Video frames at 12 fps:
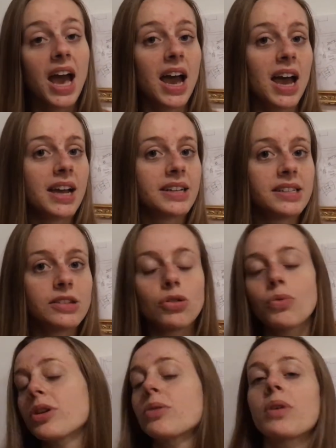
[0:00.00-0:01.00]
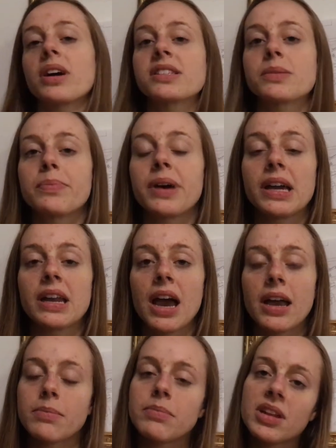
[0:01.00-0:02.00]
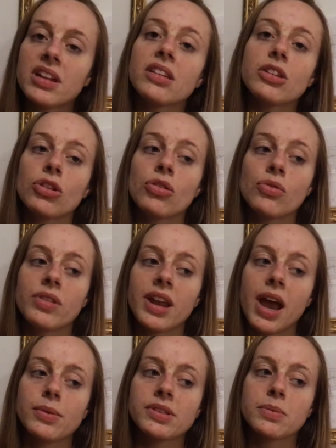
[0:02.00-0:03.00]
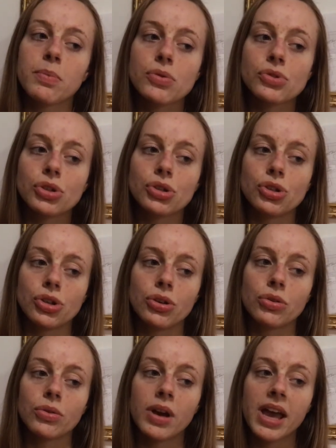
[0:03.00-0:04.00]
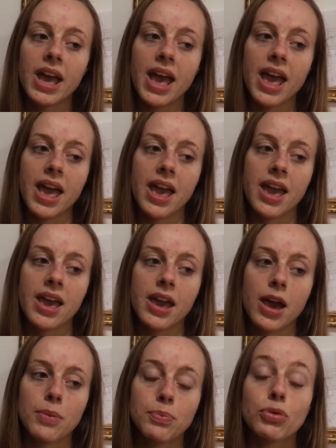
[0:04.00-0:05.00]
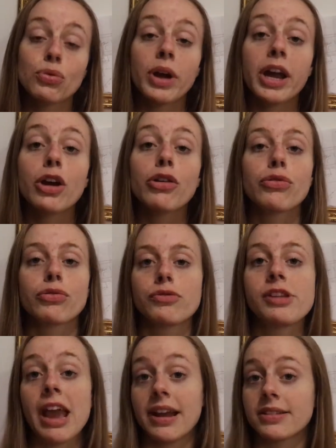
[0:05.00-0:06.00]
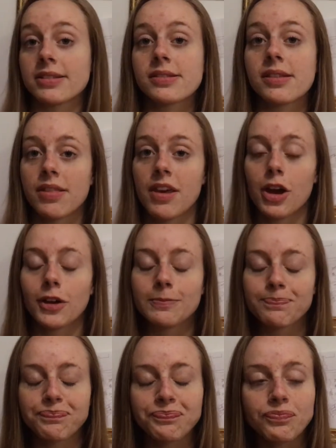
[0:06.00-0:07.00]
I didn't know what it was, but I immediately knew that I was supposed to do a prayer through dance there.